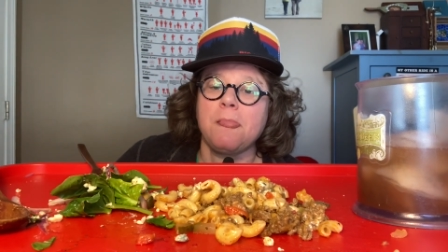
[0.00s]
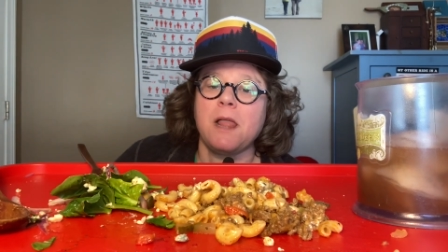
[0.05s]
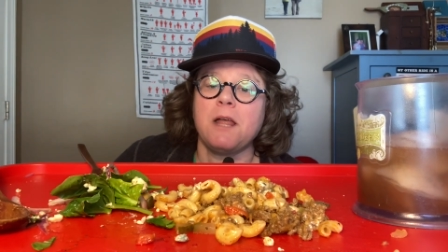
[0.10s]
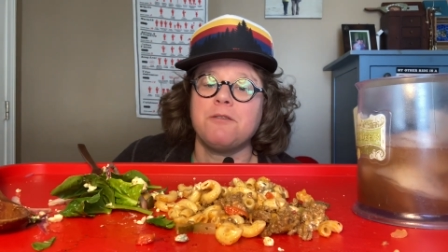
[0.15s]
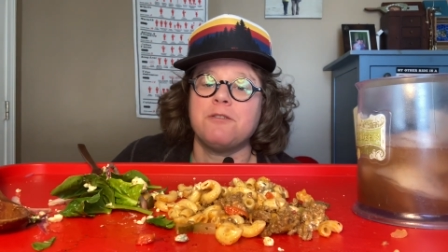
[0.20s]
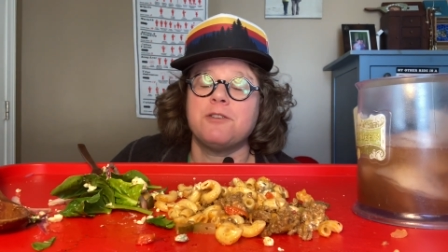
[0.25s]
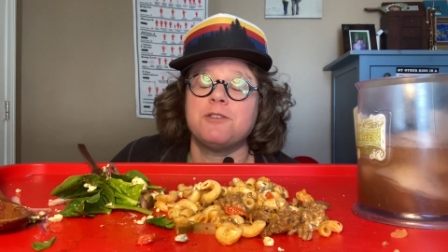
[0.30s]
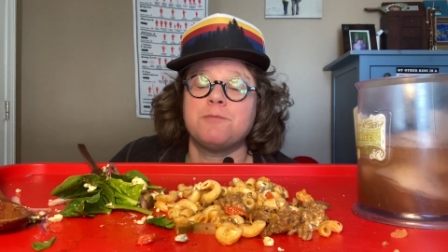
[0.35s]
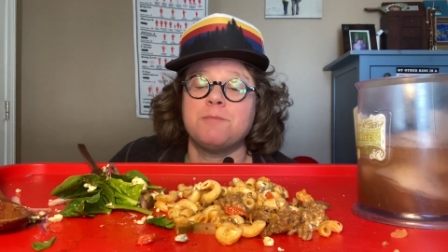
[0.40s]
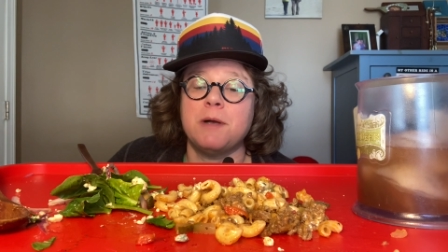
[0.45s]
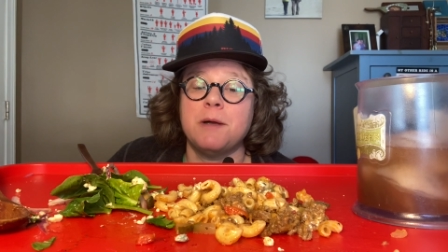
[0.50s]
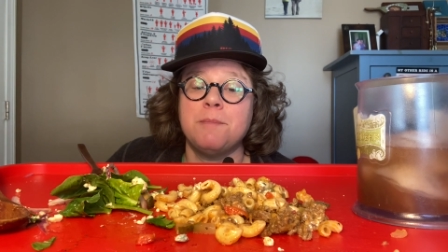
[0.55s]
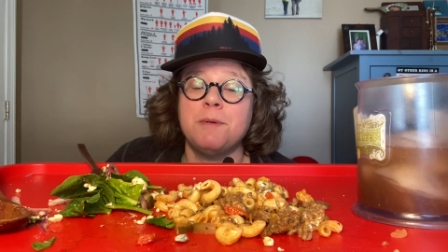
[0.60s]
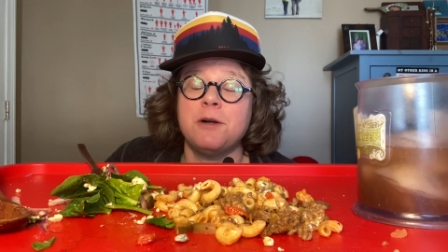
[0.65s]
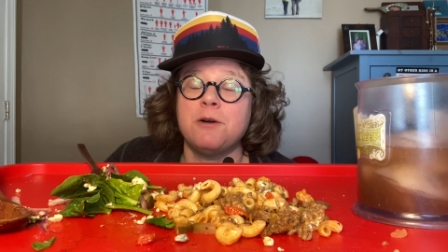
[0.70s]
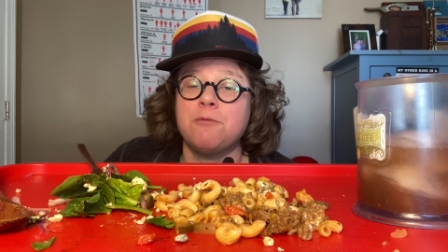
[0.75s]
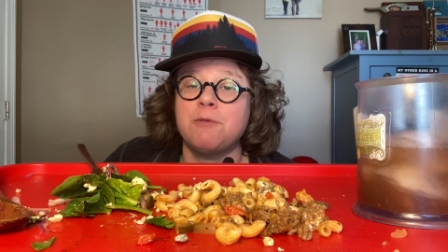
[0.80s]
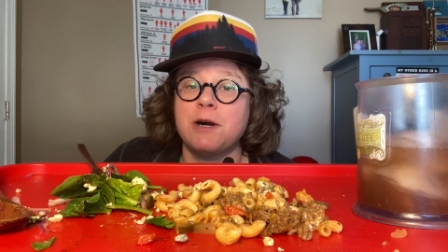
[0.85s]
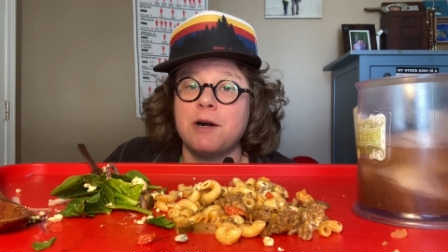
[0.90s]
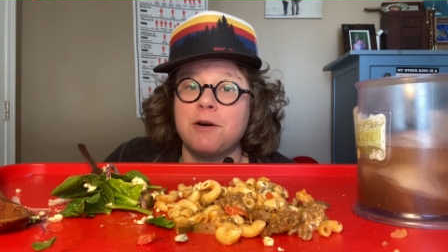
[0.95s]
This may
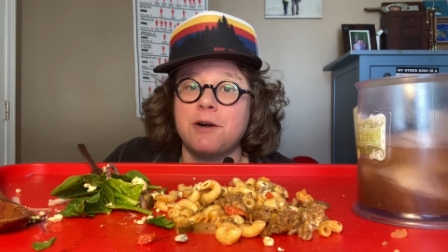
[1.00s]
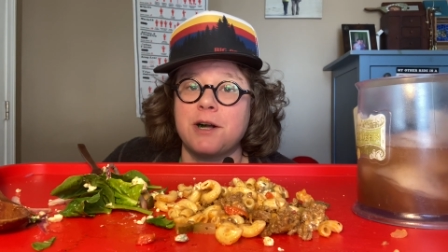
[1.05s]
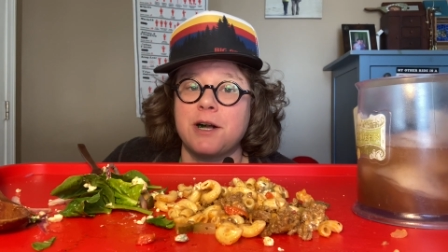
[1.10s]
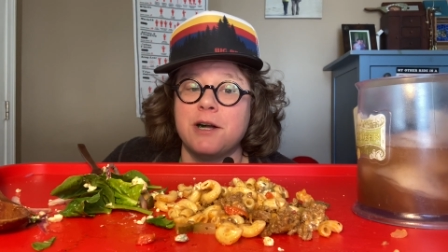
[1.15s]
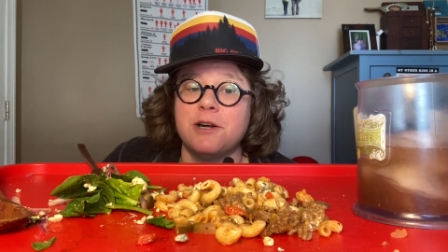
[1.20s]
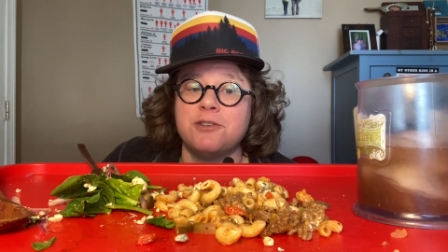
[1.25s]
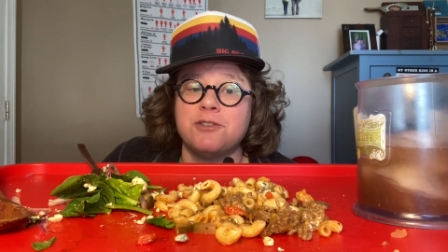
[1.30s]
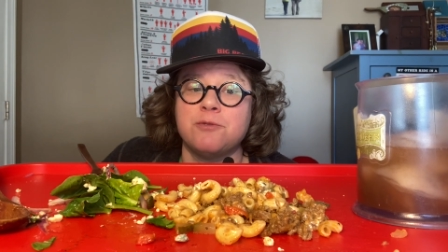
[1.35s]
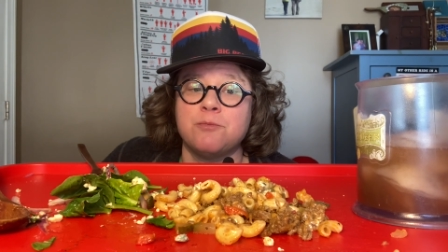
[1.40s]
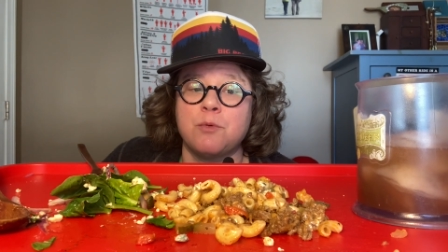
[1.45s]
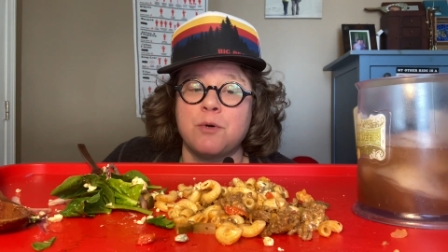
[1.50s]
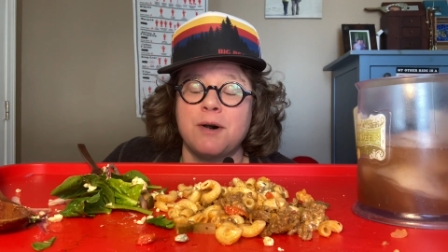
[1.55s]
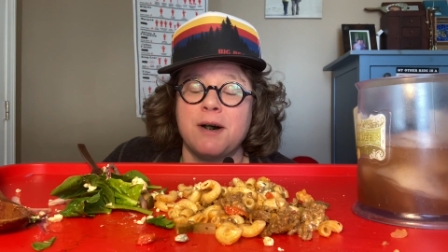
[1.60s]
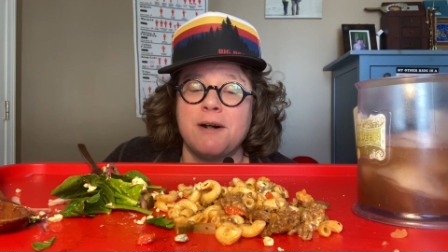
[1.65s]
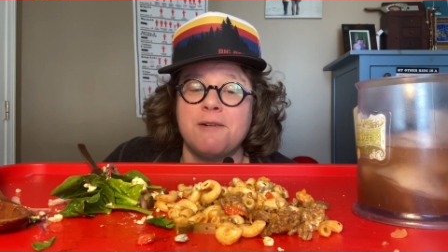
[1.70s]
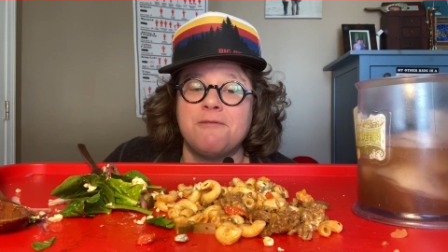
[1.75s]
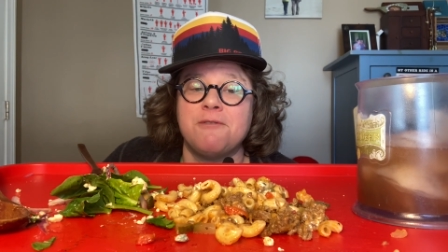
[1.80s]
be a rare occasion where I